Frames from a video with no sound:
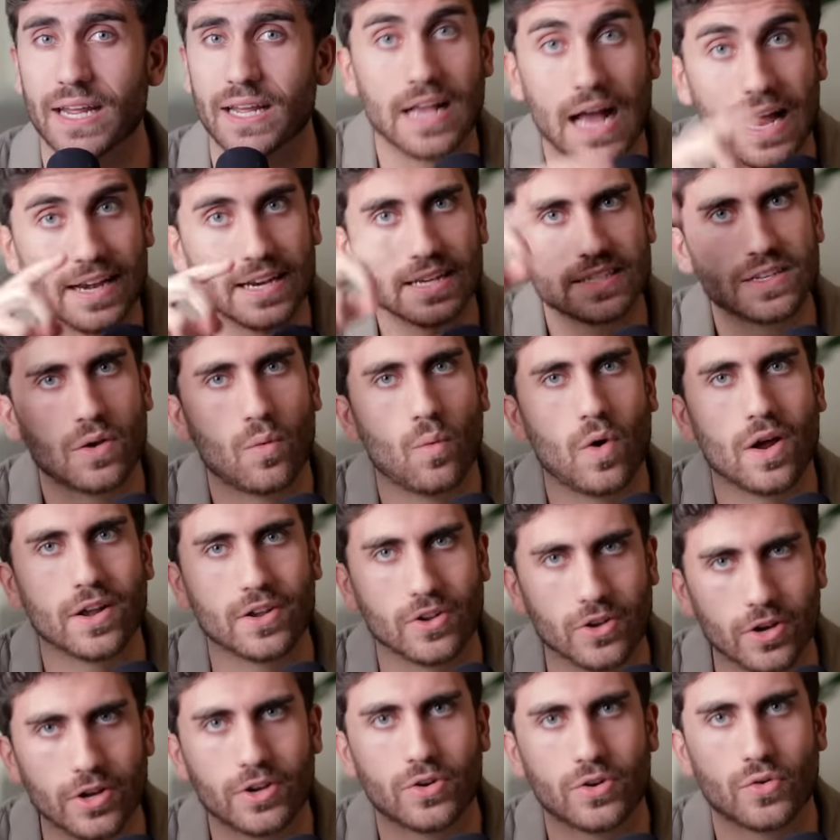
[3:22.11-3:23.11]
God doesn't
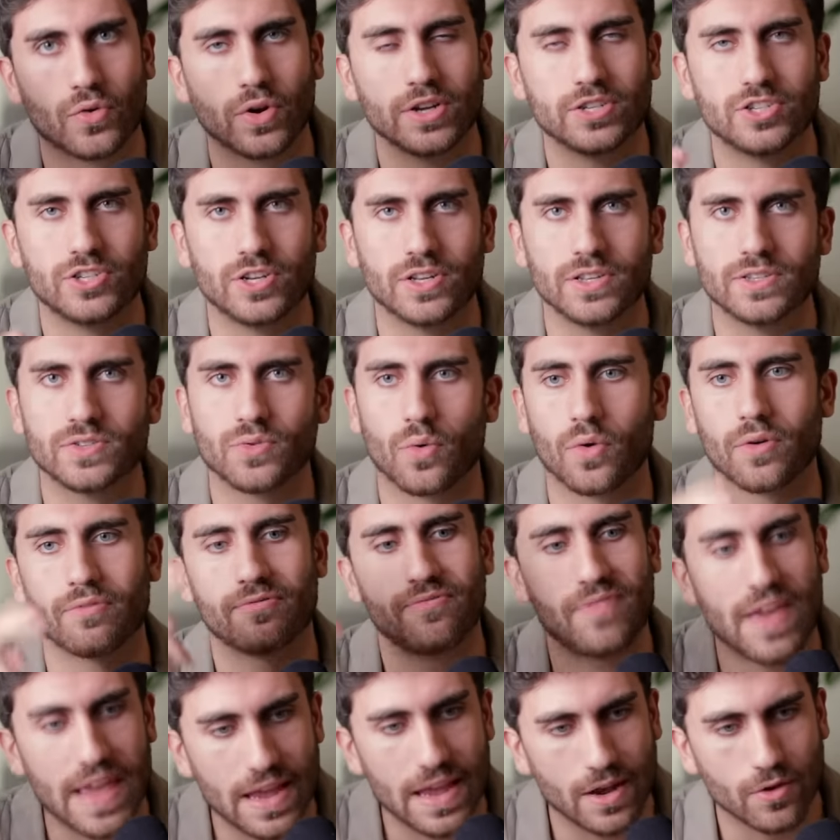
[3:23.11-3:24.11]
want good Christians or
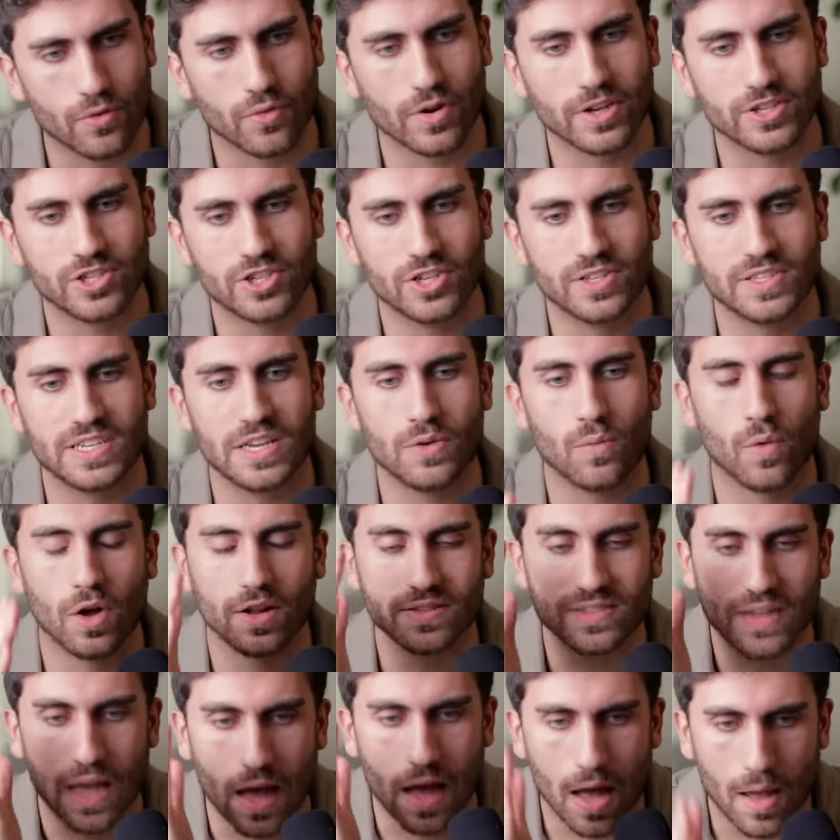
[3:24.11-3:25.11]
fake Christians. He
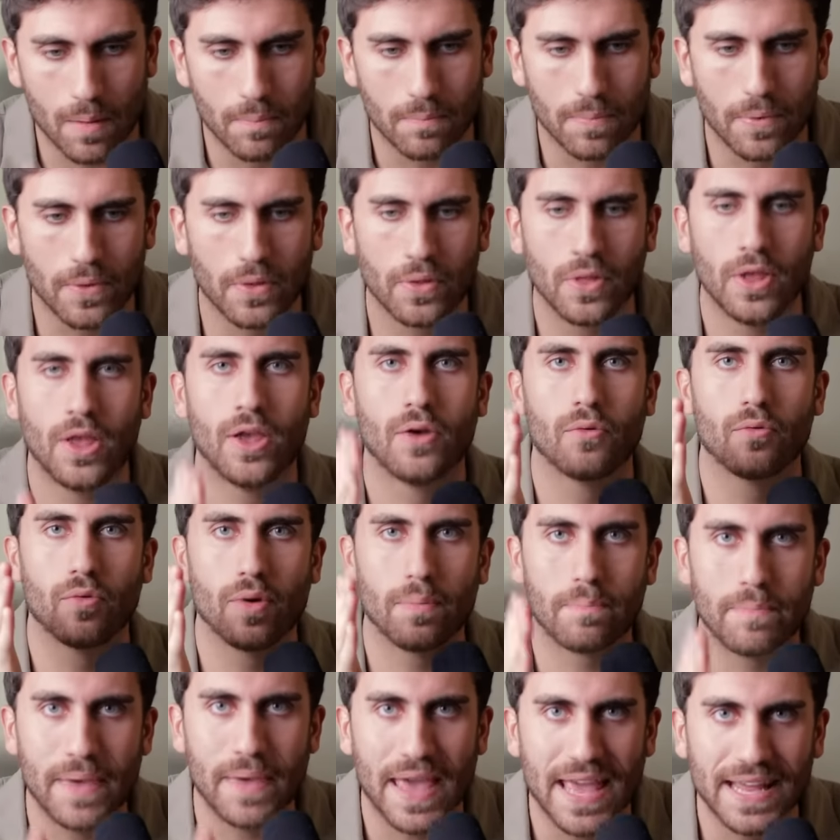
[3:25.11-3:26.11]
wants humble,
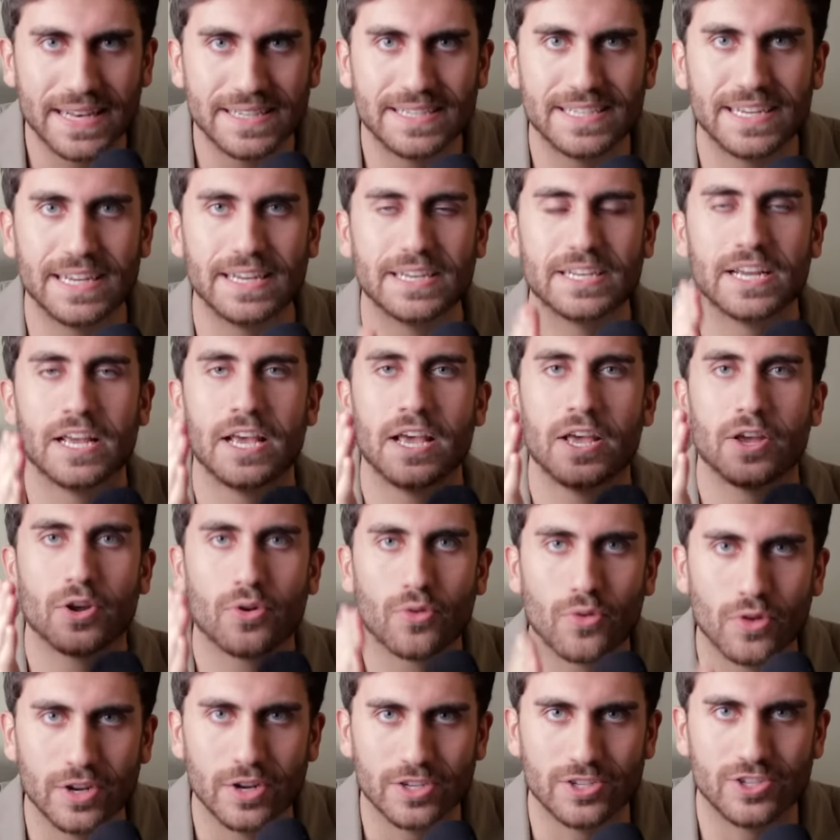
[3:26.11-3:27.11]
repentant
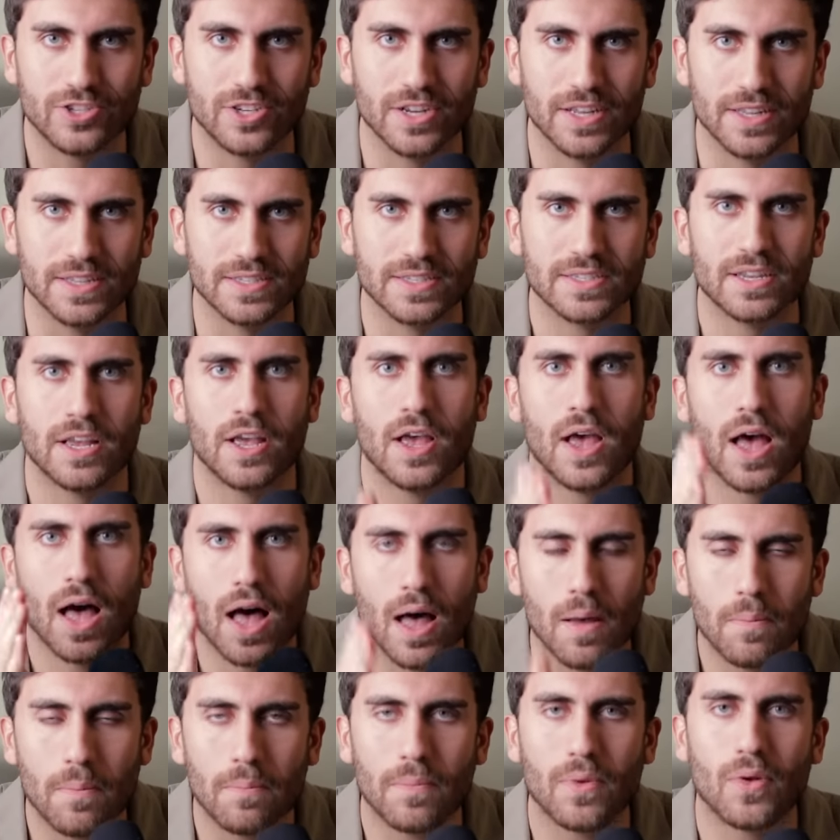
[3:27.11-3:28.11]
Christians,
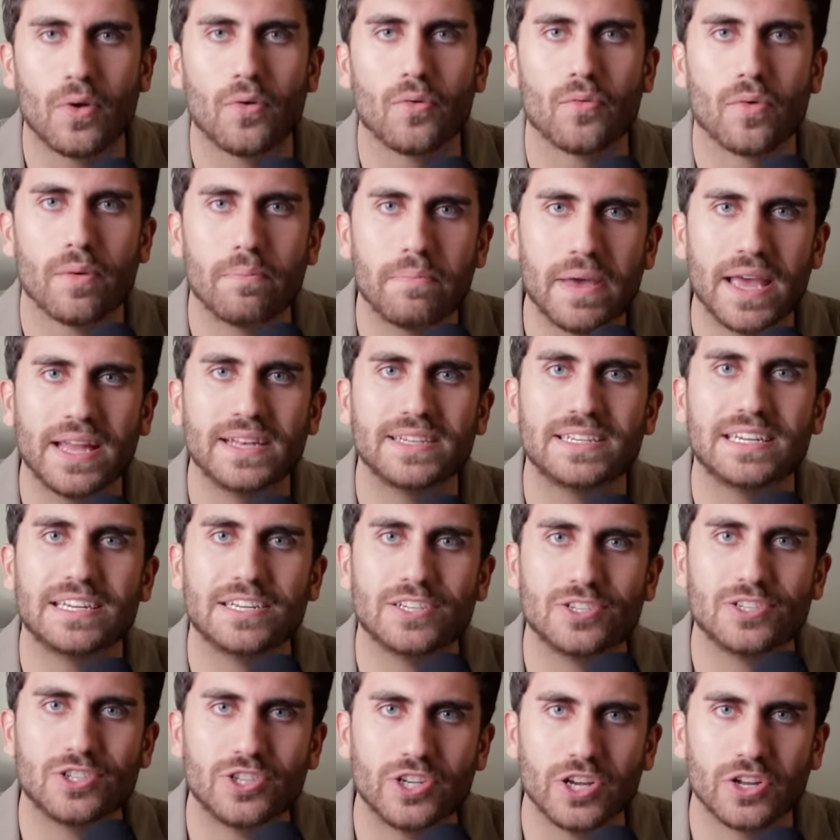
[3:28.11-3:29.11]
humble,
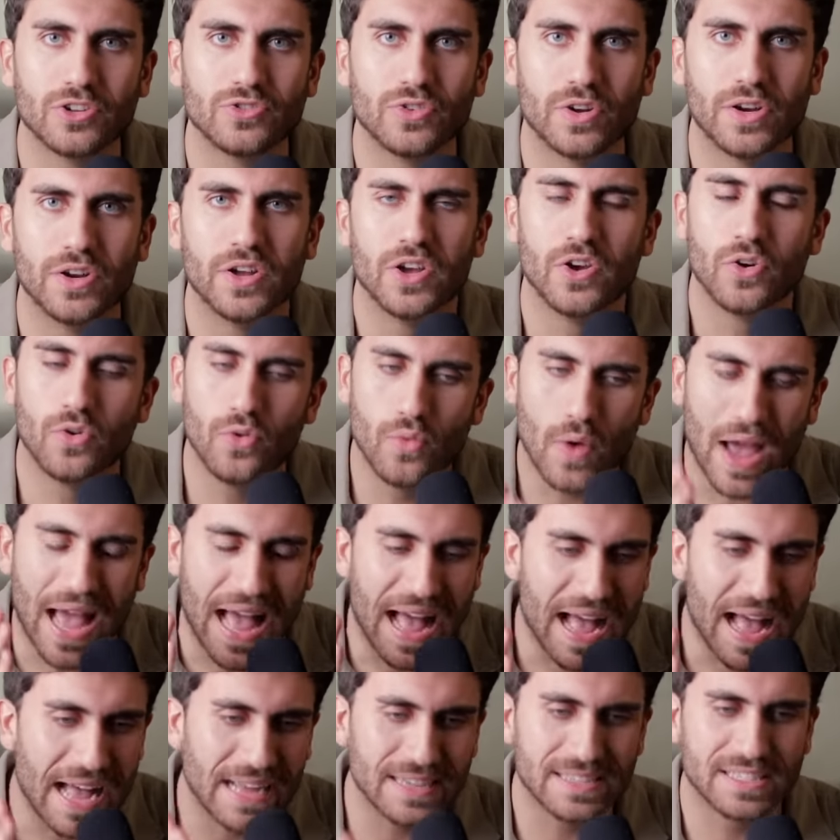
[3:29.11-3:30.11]
repentant children who
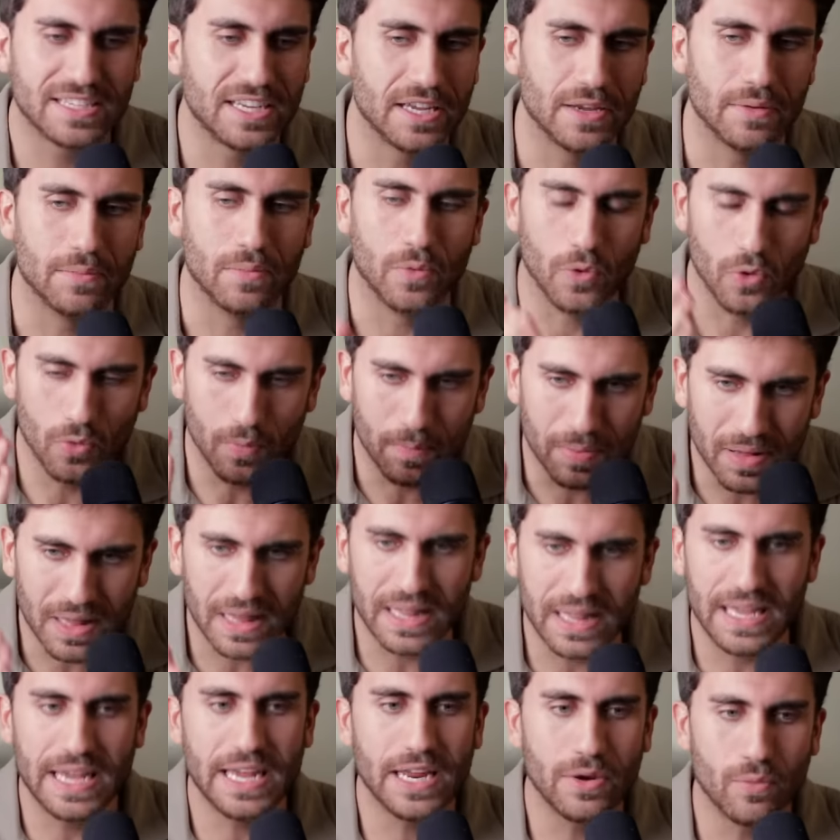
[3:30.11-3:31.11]
ask Him, who
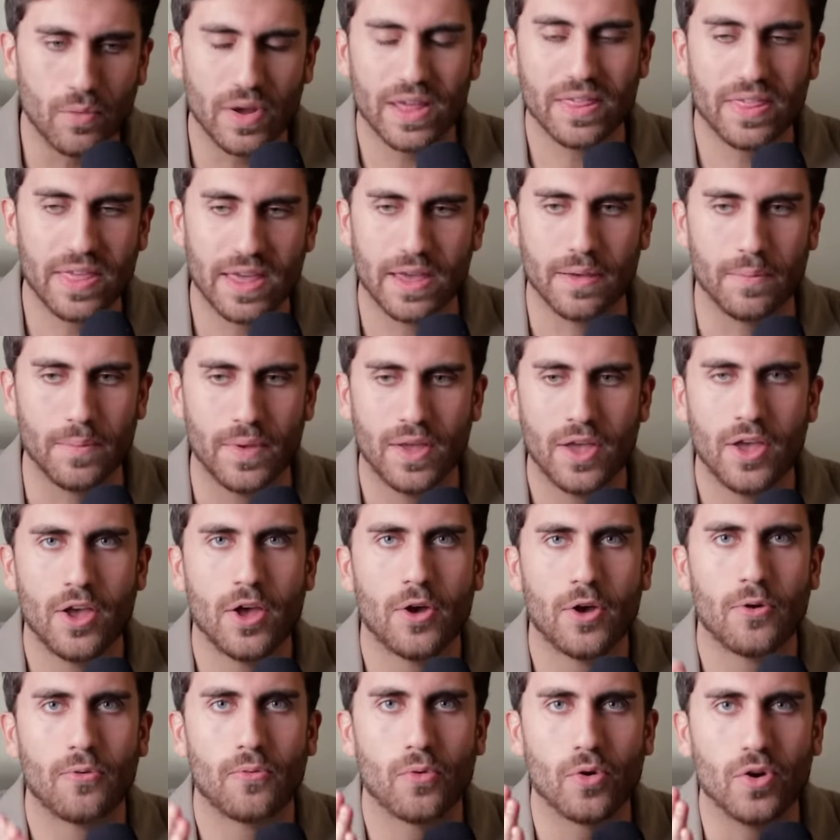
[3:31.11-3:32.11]
plead with Him
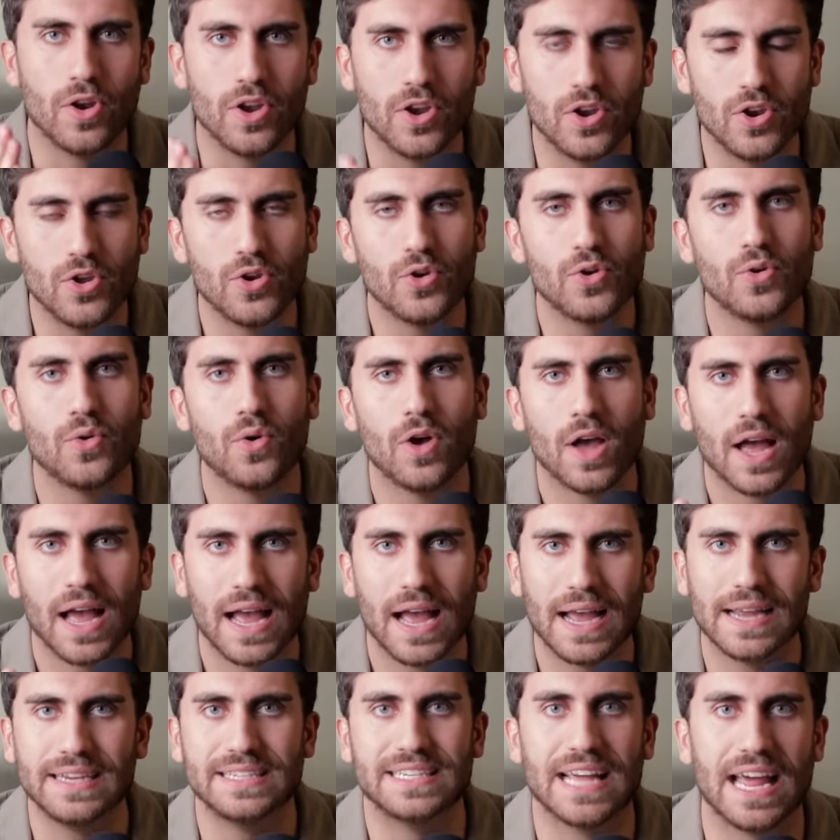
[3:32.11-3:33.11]
for a new
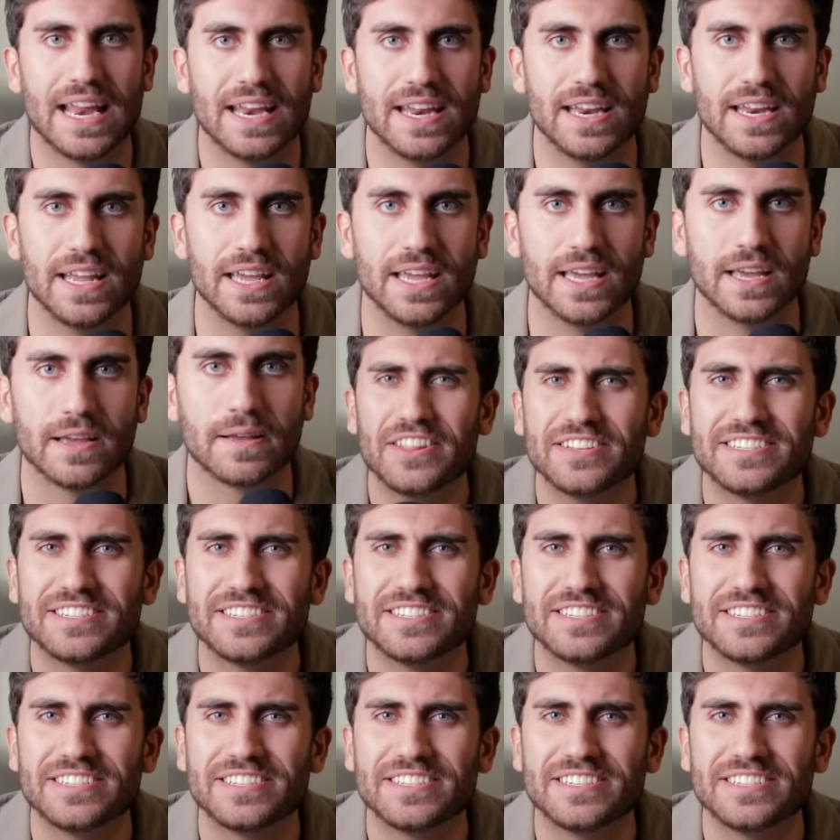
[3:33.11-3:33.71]
identity.